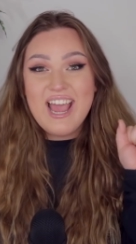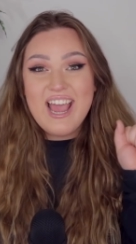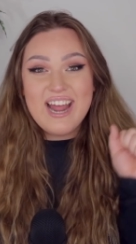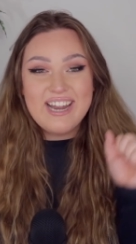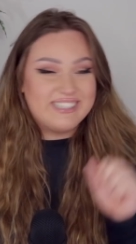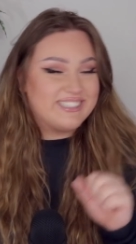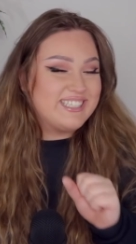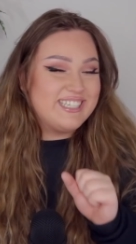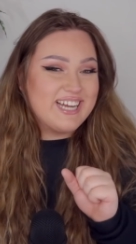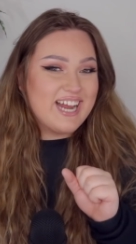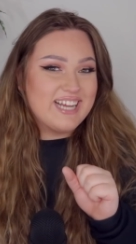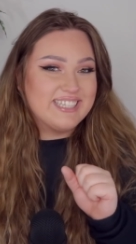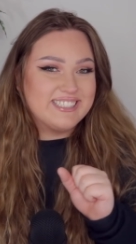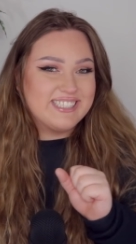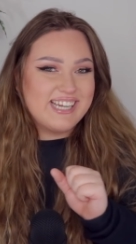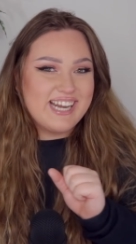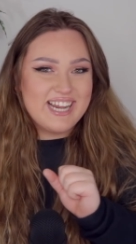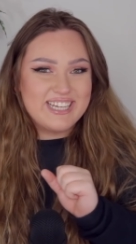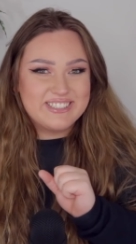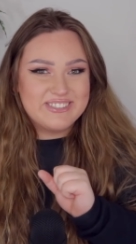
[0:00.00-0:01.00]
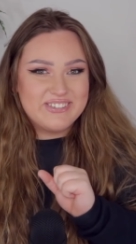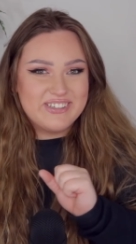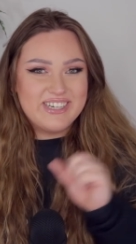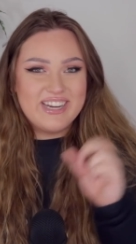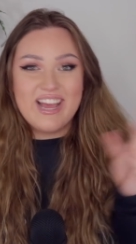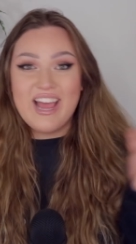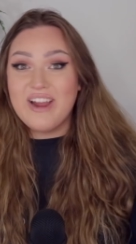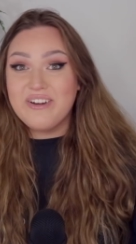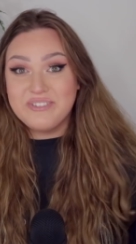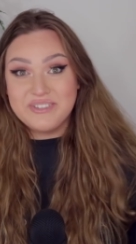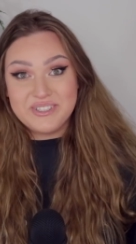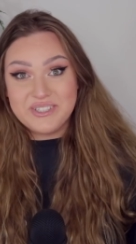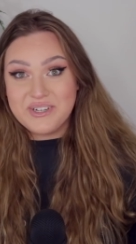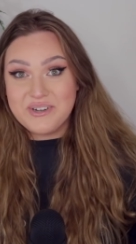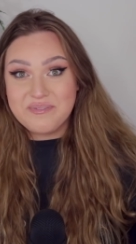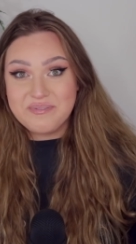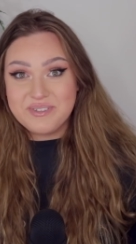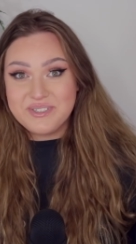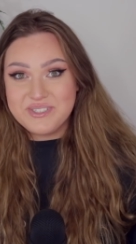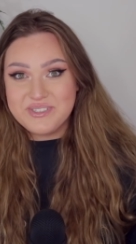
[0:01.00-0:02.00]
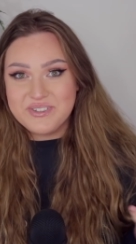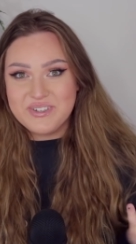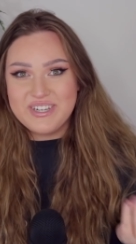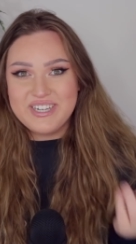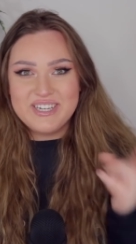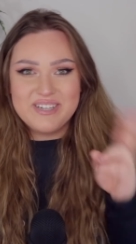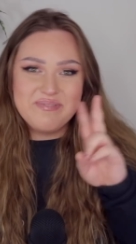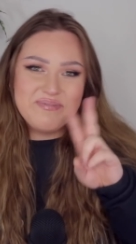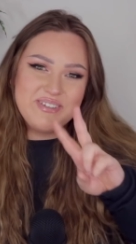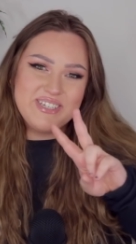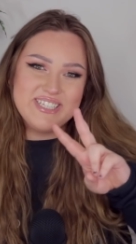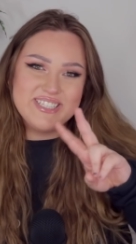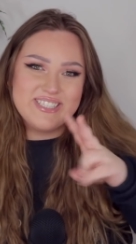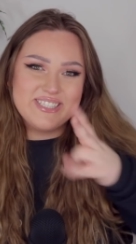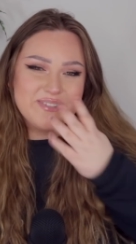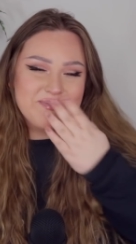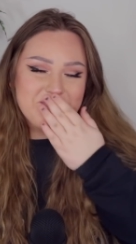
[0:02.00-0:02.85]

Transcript: I'll see you guys in the next one. I really hope you enjoyed. Peace.